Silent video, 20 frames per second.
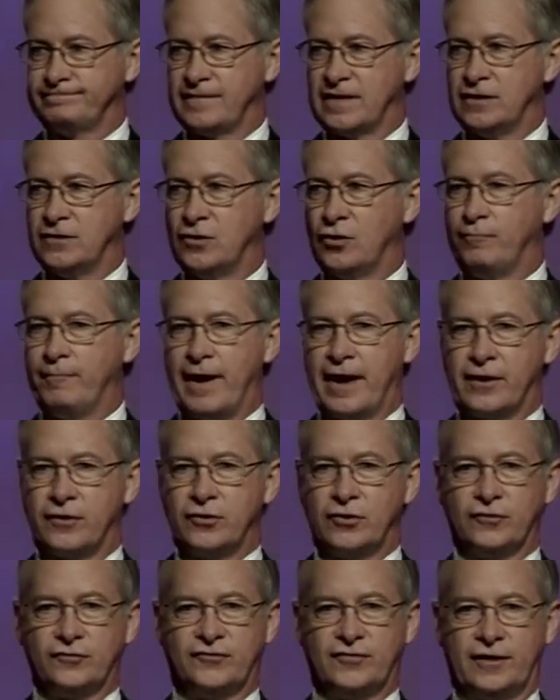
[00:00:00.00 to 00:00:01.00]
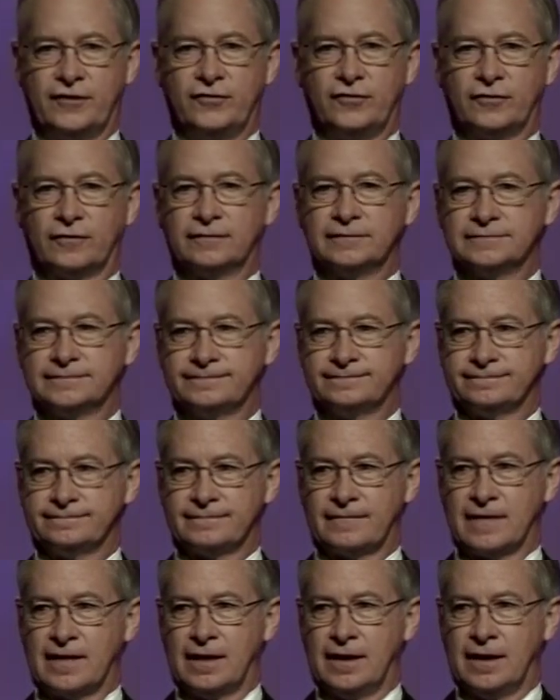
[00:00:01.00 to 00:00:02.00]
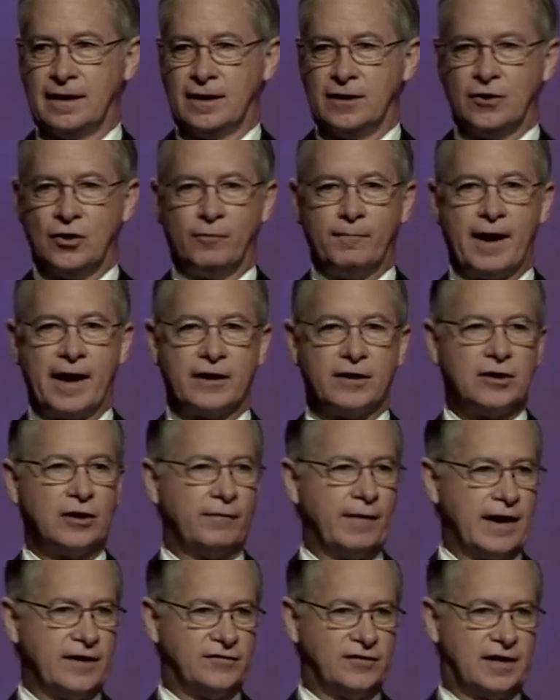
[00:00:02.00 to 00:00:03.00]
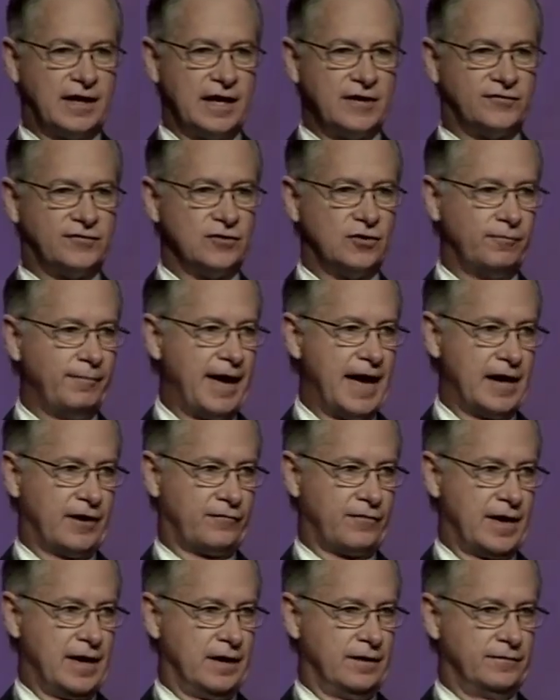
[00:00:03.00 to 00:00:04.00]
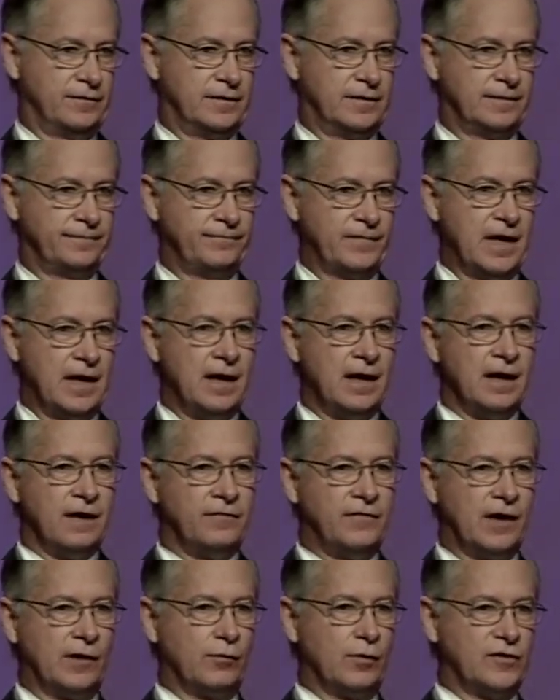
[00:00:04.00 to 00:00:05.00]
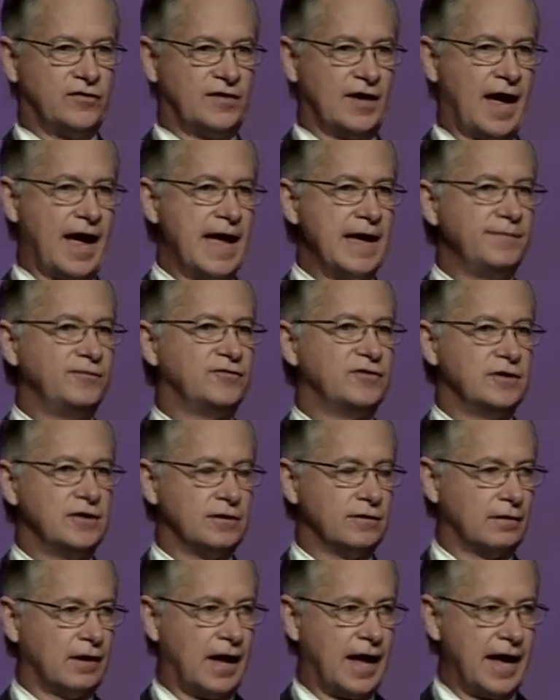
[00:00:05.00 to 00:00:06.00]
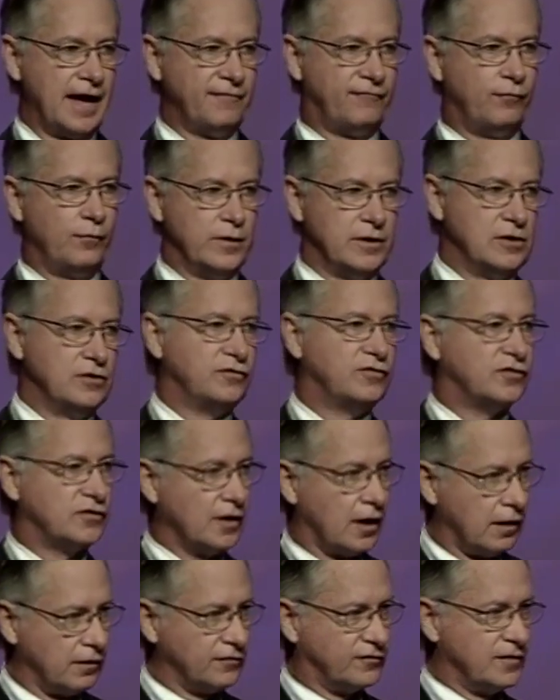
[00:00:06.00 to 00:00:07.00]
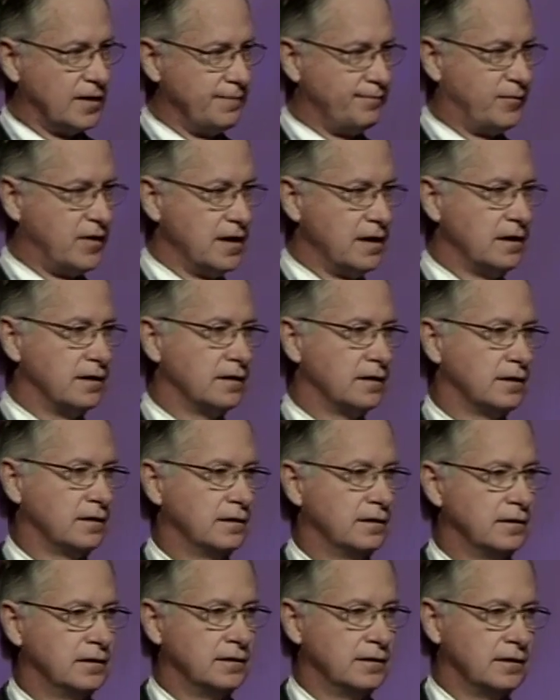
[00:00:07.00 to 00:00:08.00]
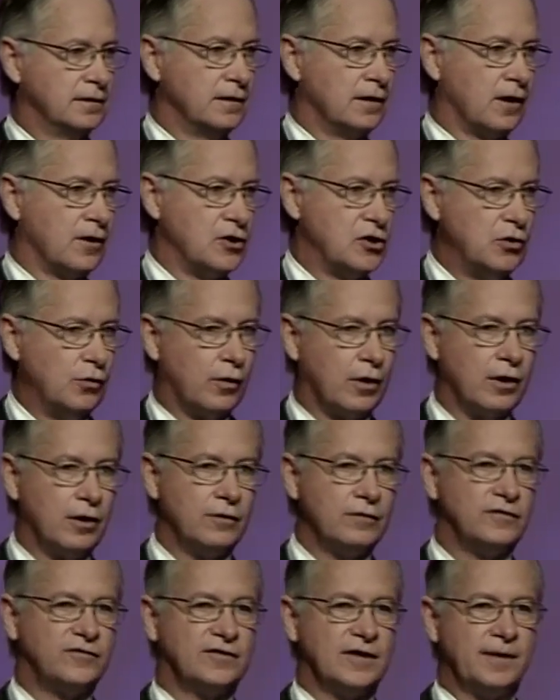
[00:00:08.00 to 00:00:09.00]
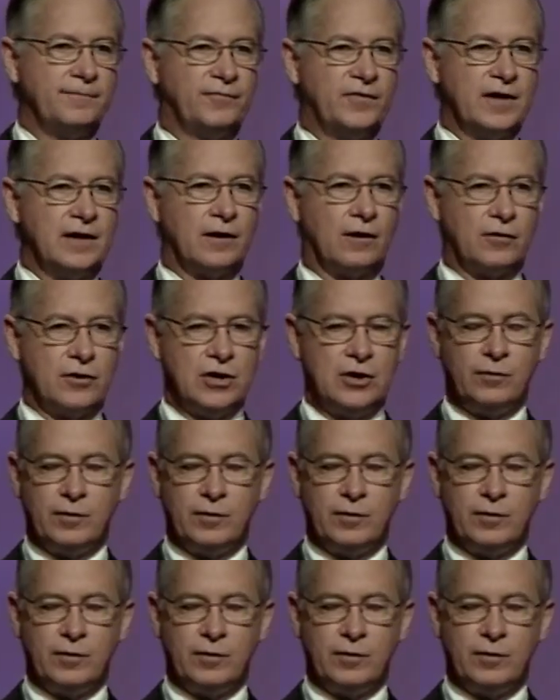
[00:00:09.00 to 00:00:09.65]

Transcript: no matter your gender, no matter your educational background, there were times in your life when you saw something, or you heard something, or you